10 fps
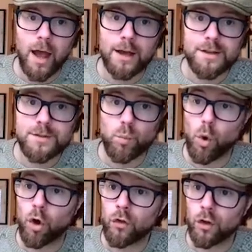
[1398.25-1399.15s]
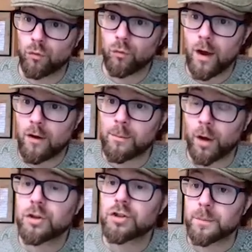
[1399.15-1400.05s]
as one that very
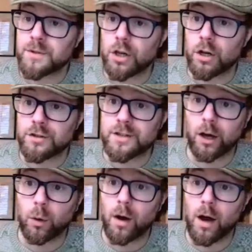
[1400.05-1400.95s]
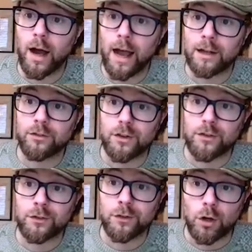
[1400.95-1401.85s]
much obscures terroir and
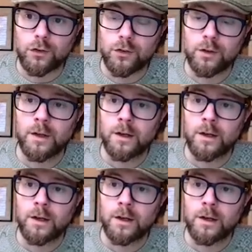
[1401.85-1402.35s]
does not